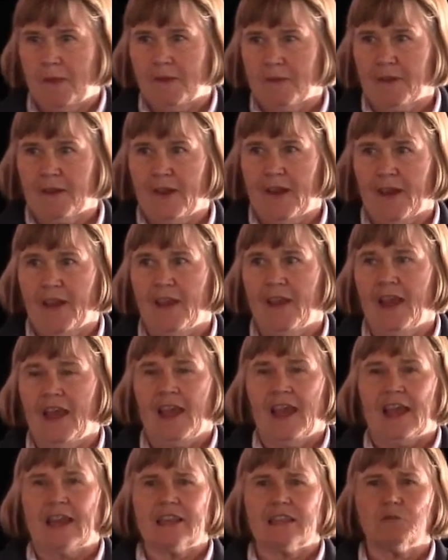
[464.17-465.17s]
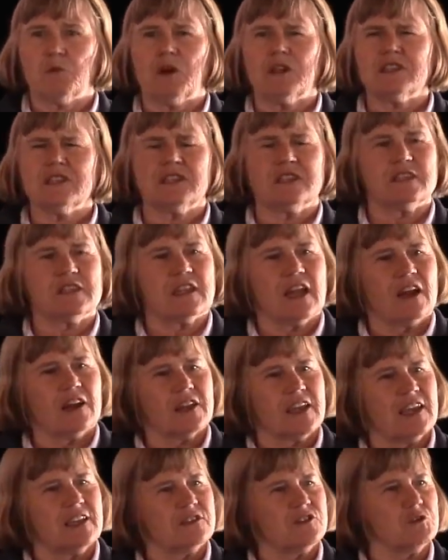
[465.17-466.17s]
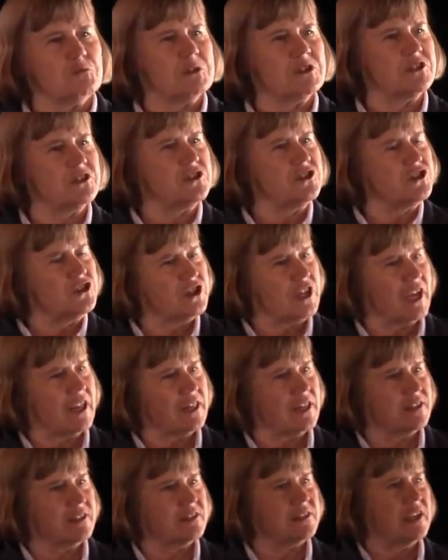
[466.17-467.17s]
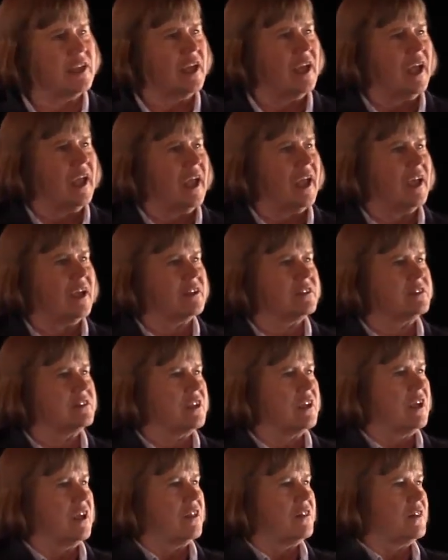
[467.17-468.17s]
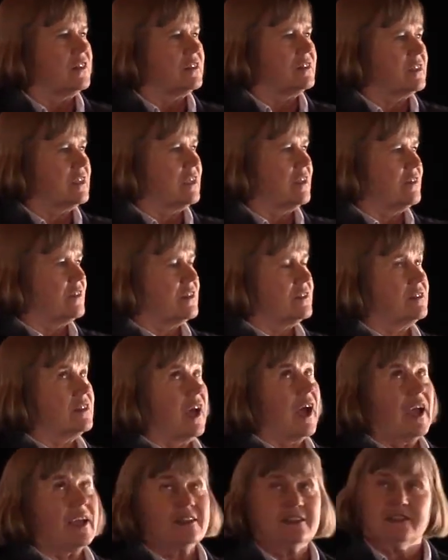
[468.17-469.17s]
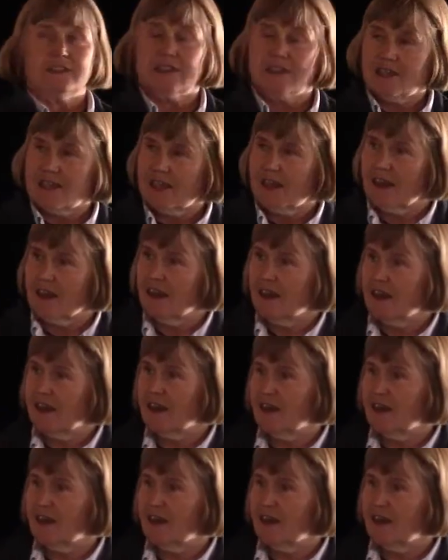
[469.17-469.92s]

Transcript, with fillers: okay? And it wasn't in our case so much as jealous as this, this idea